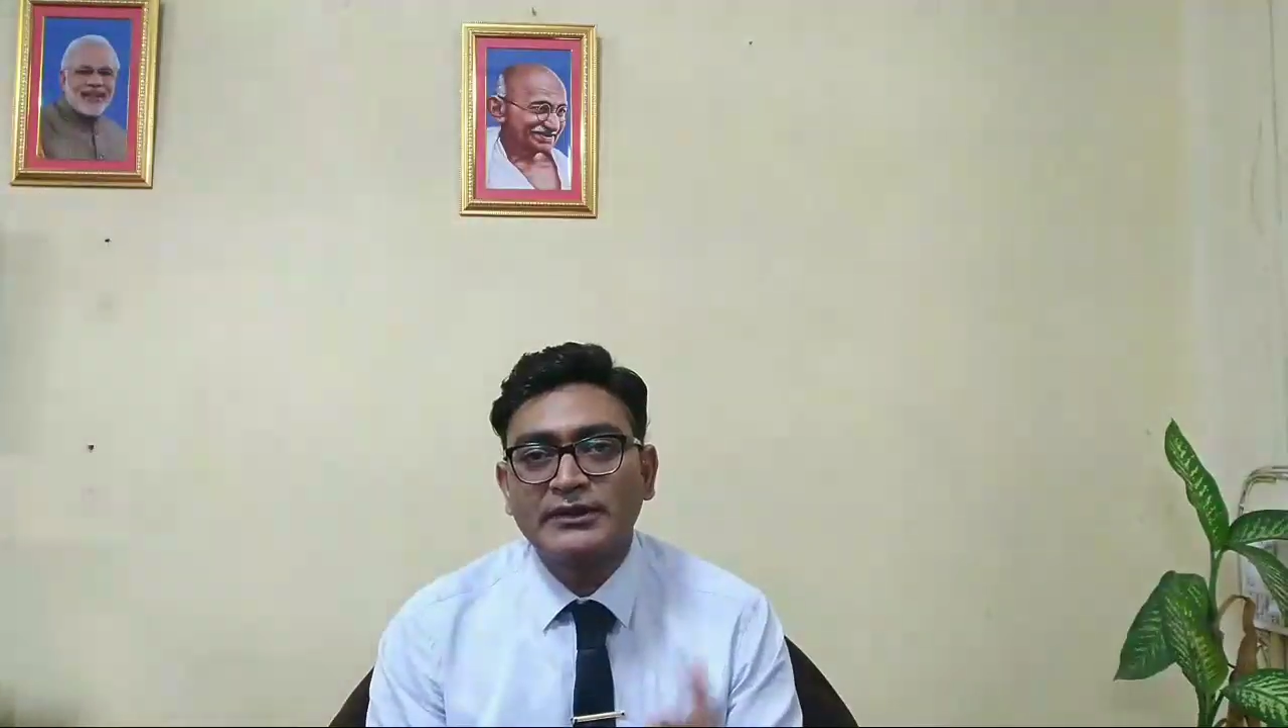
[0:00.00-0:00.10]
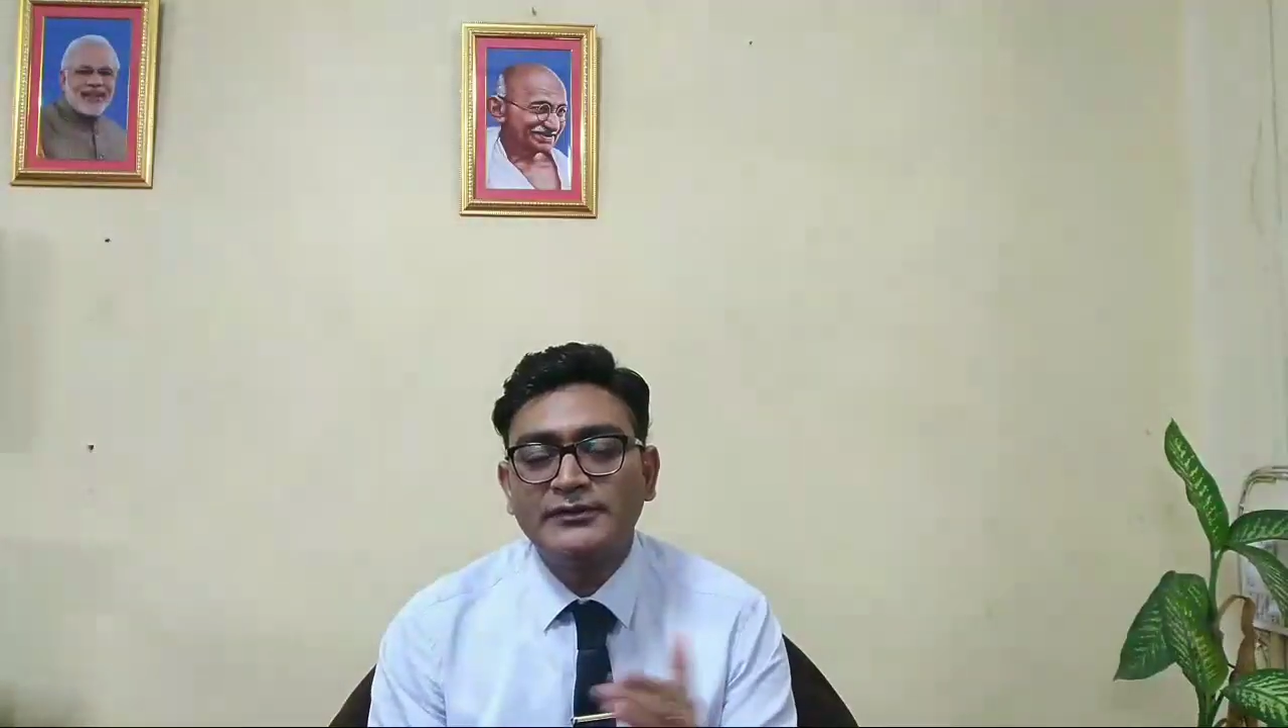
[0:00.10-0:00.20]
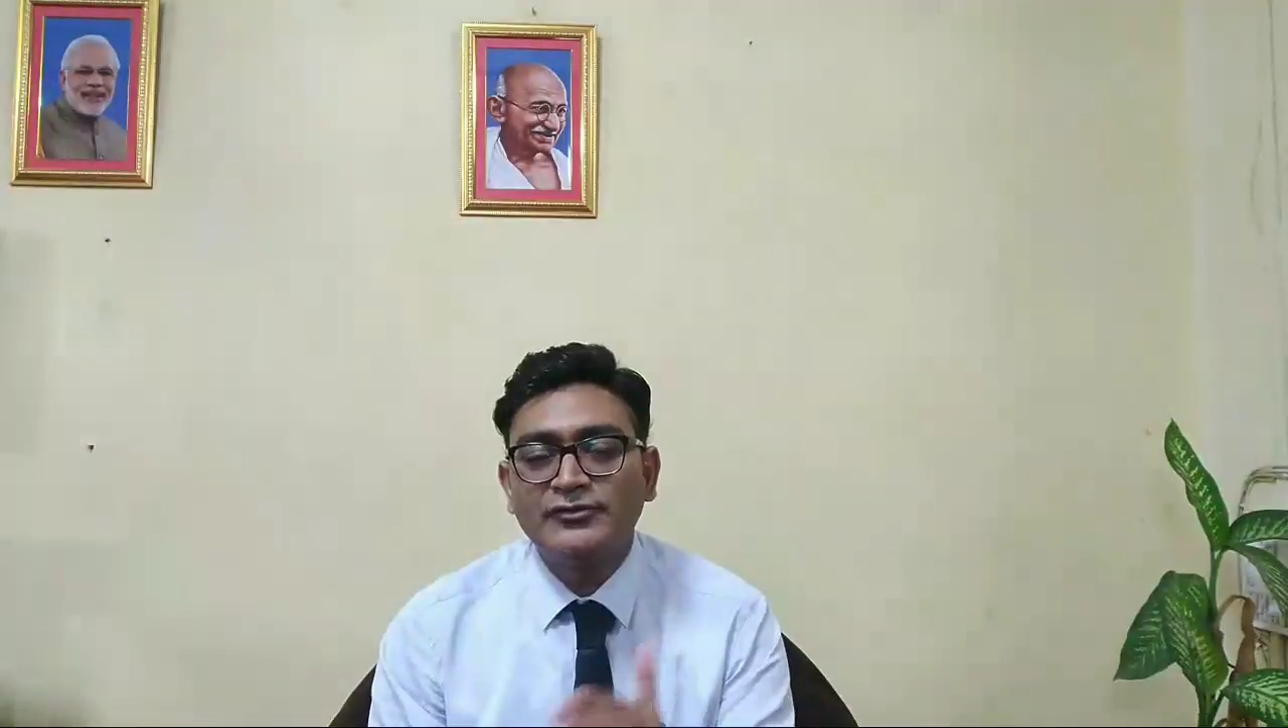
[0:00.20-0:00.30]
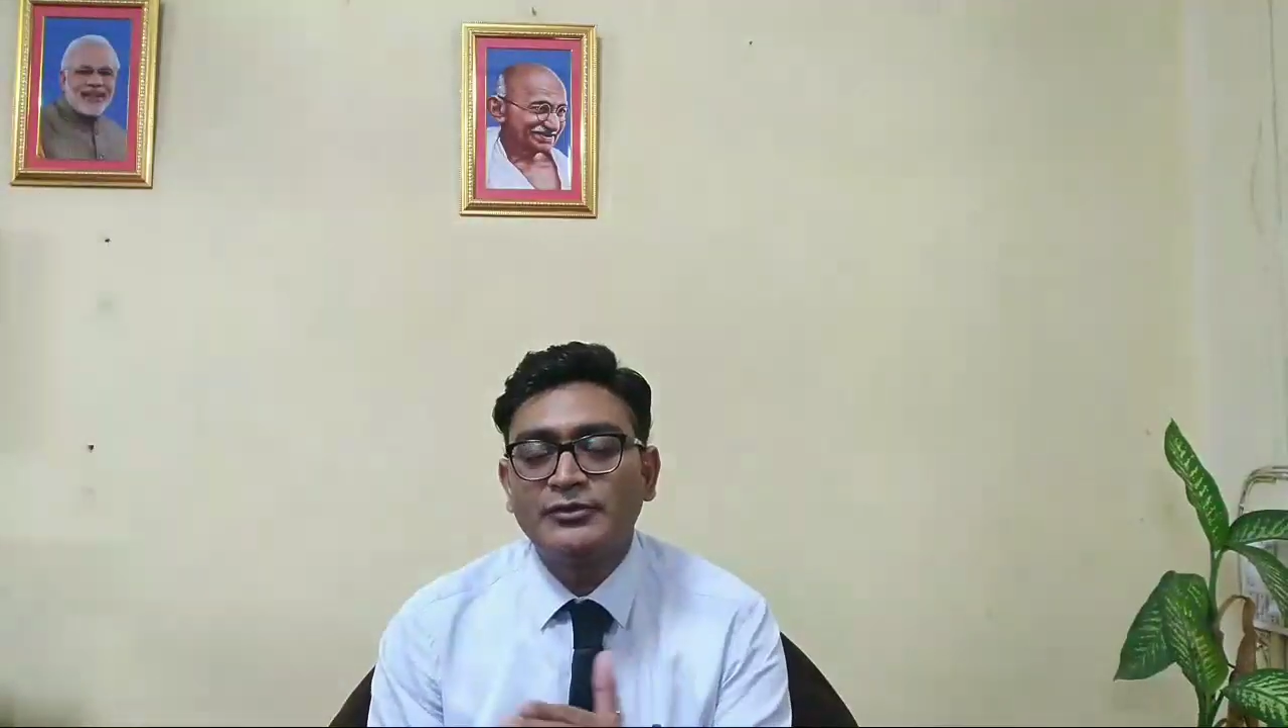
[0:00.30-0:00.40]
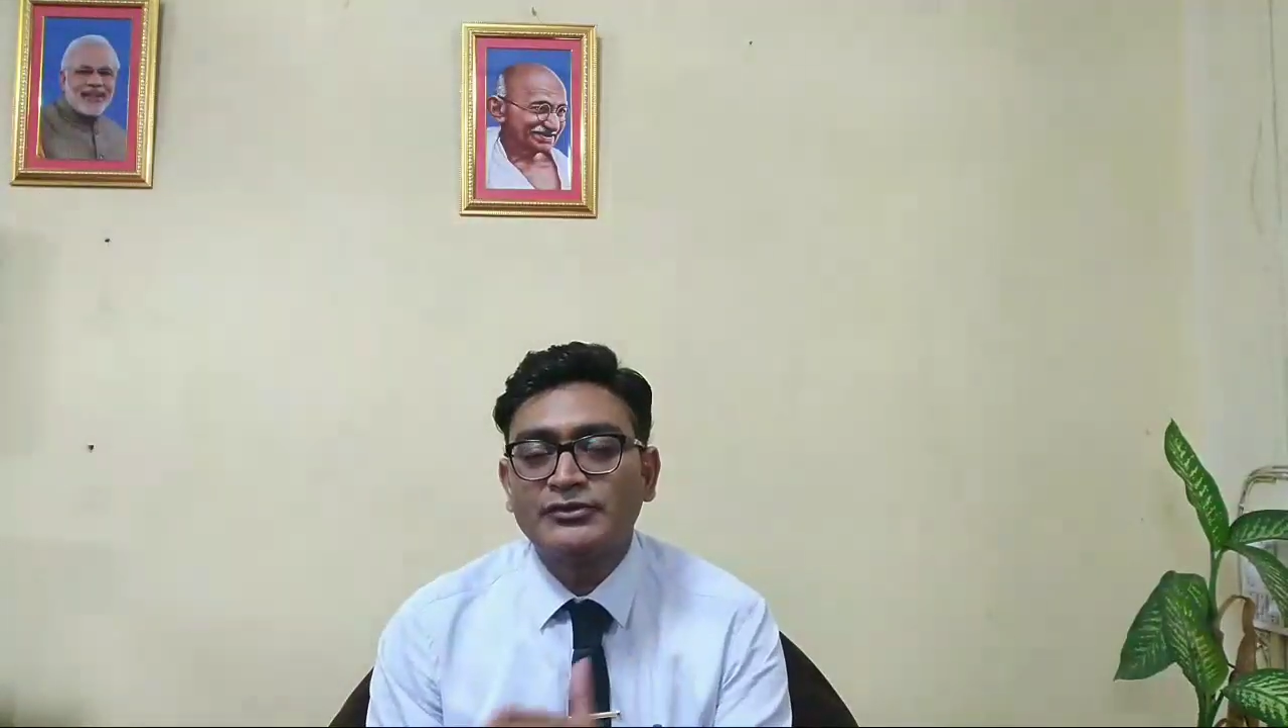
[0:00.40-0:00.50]
with
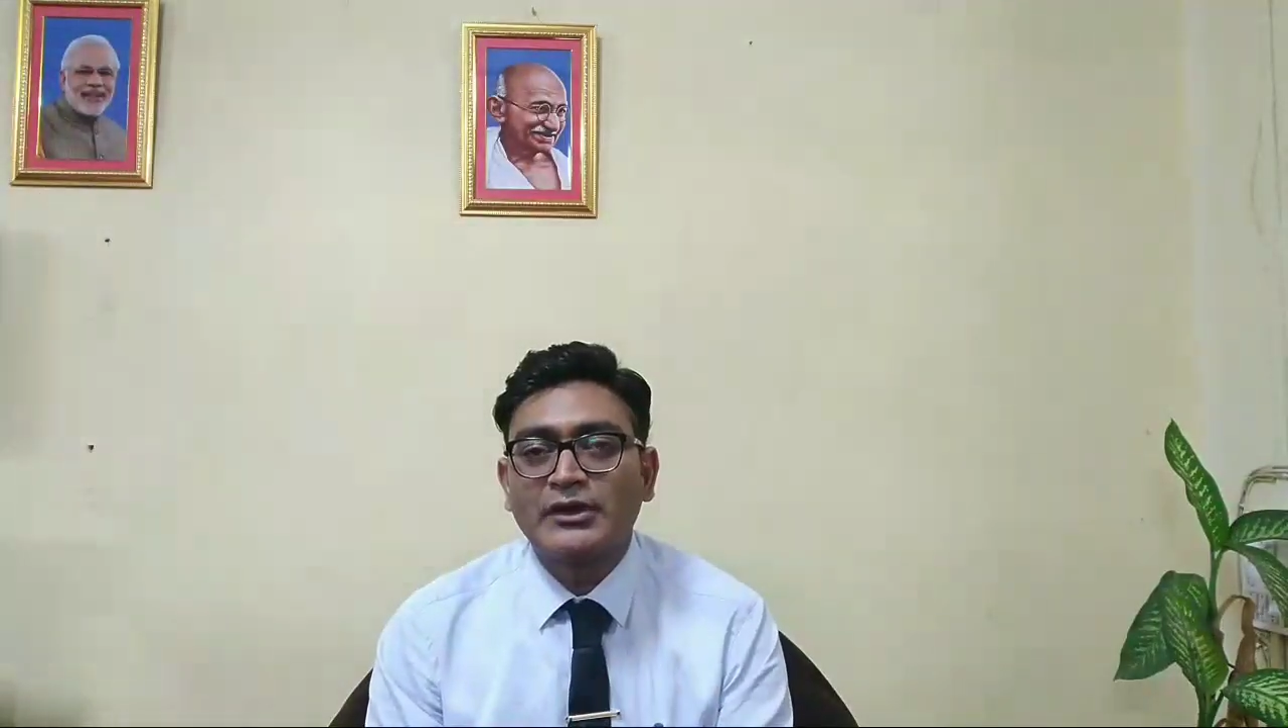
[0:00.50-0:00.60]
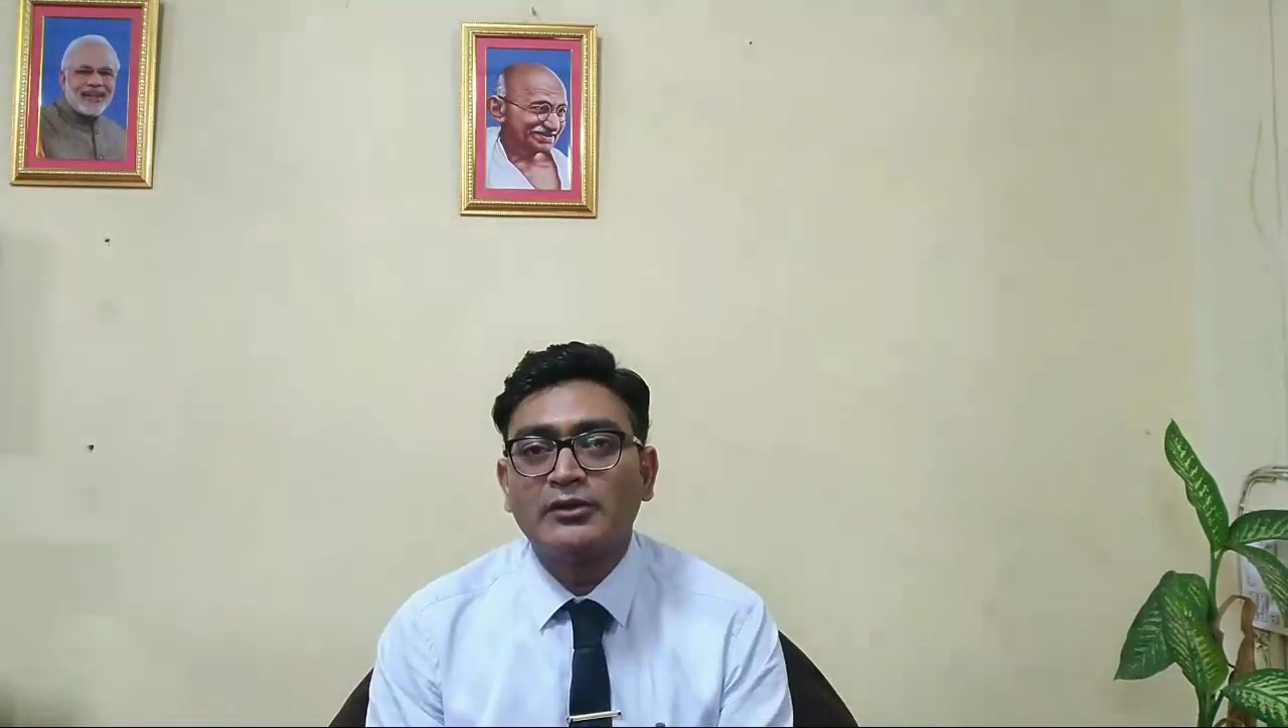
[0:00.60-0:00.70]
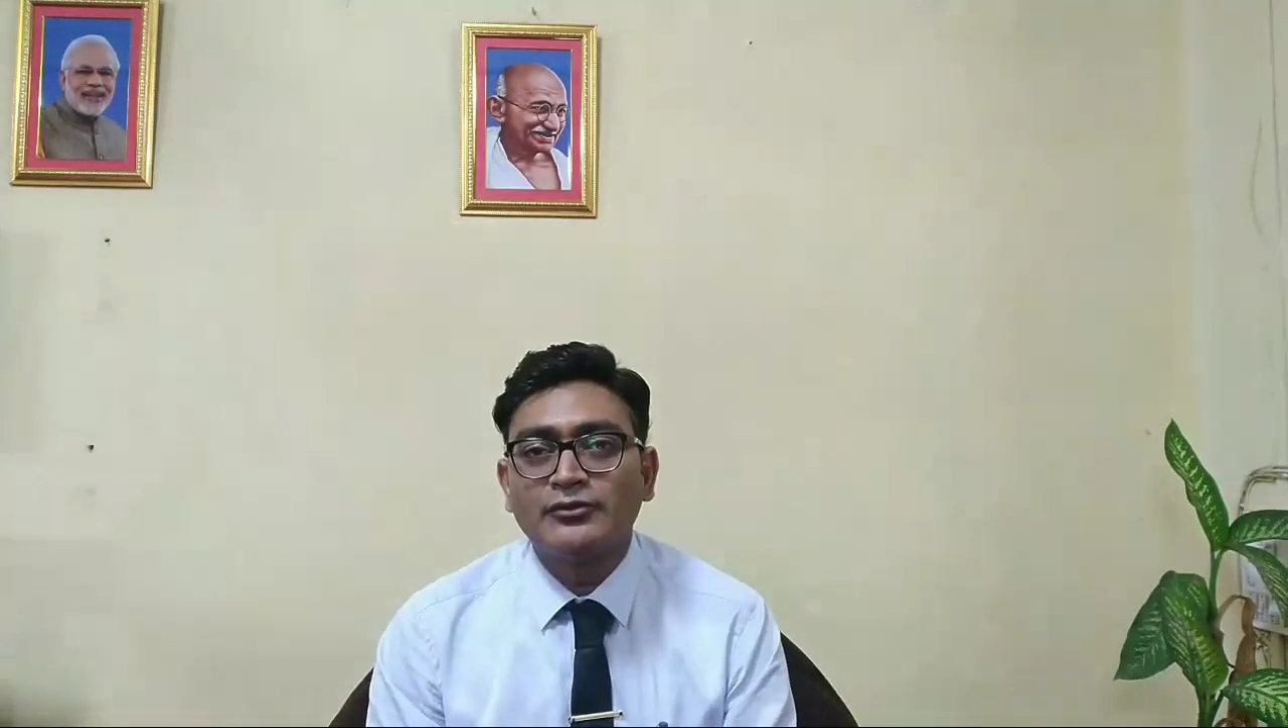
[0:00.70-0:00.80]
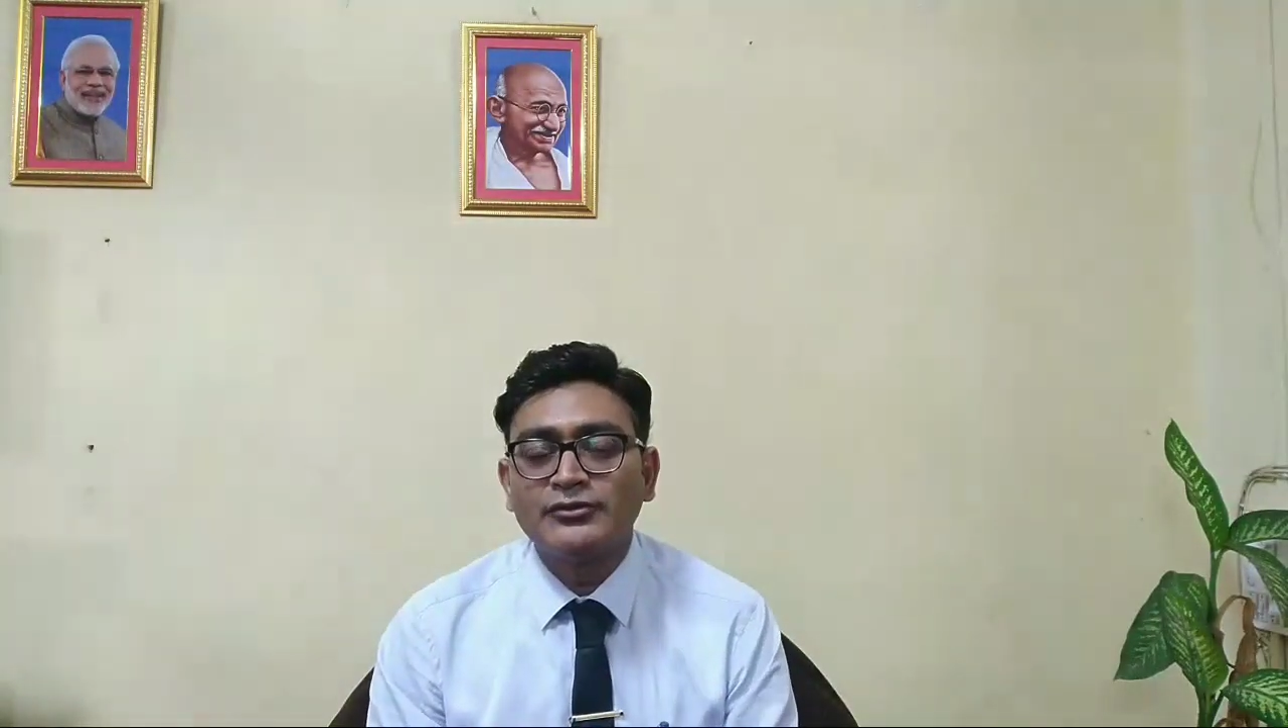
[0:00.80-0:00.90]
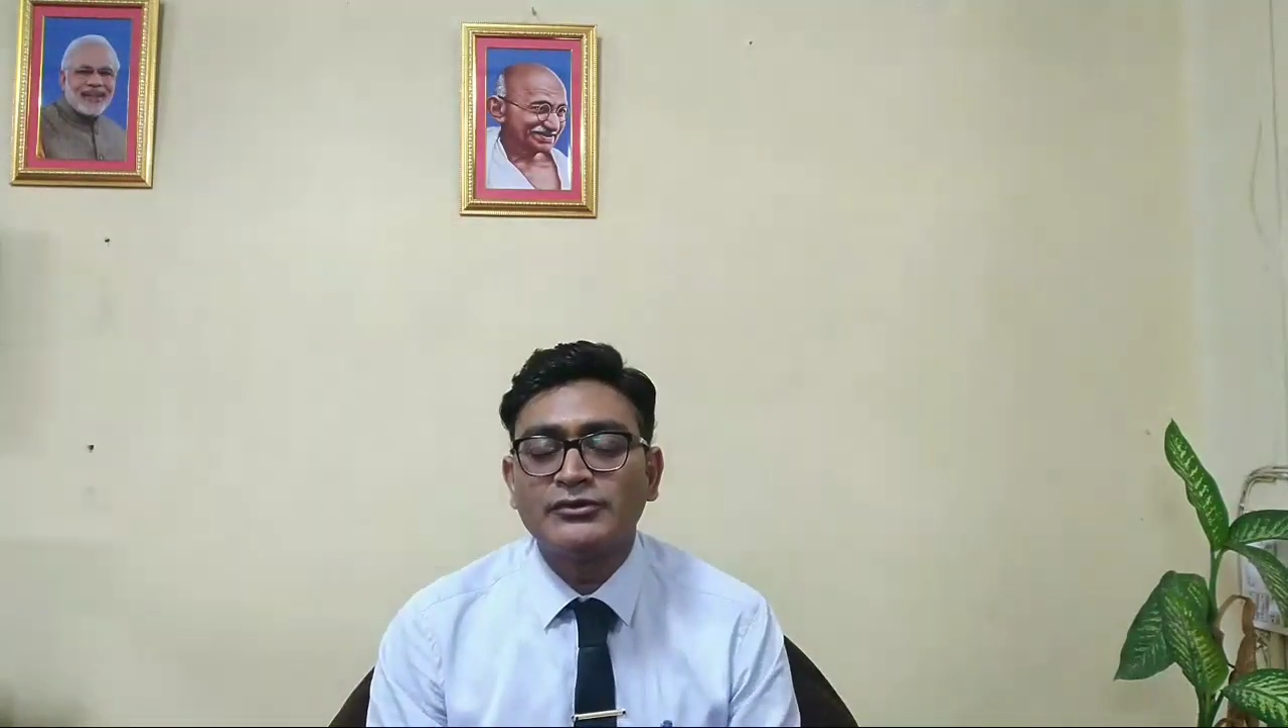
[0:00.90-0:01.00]
these much
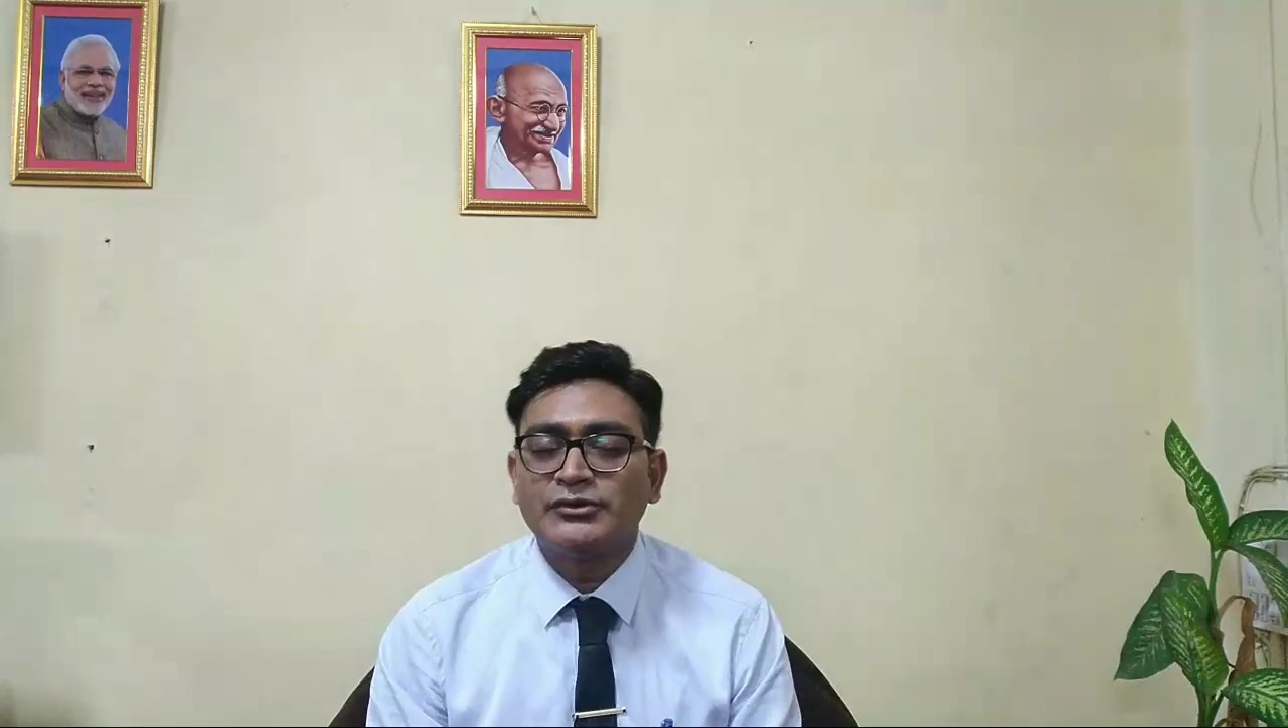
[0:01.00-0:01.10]
calories